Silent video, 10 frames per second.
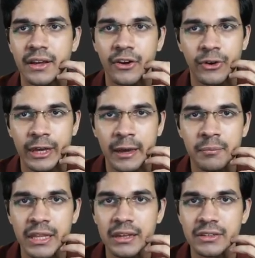
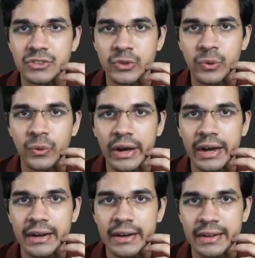Okay, so
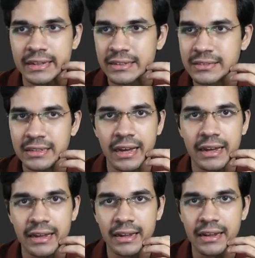let us
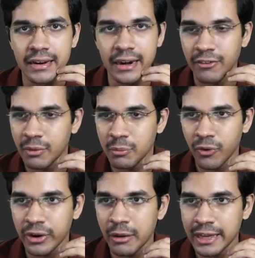run our
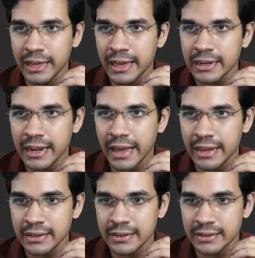program again,
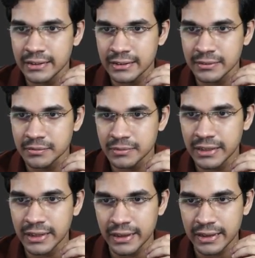and
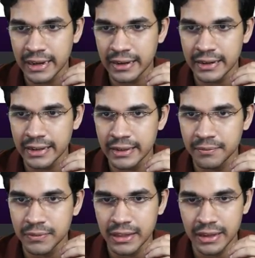yeah,
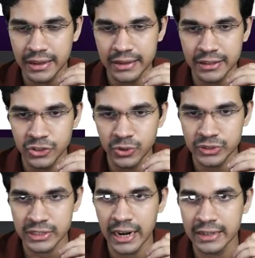currently it should
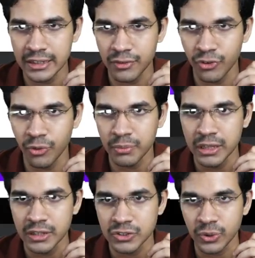start in the form.
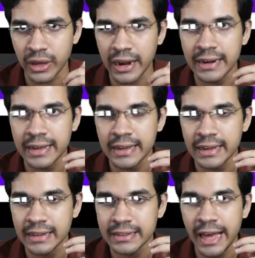So
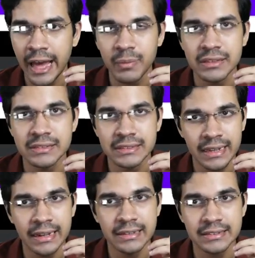currently the app is
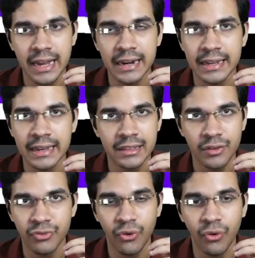still starting in the
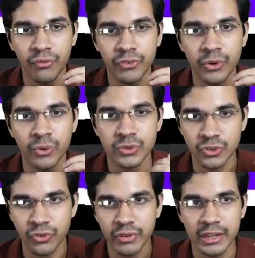form view,
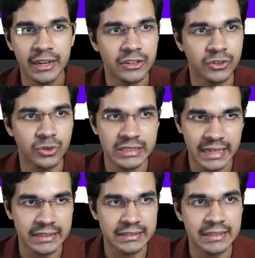so we need to
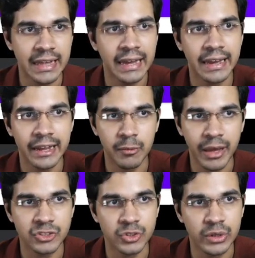change that and
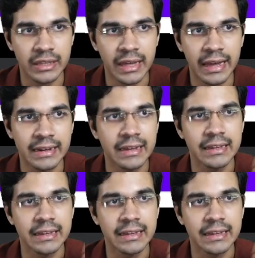make sure that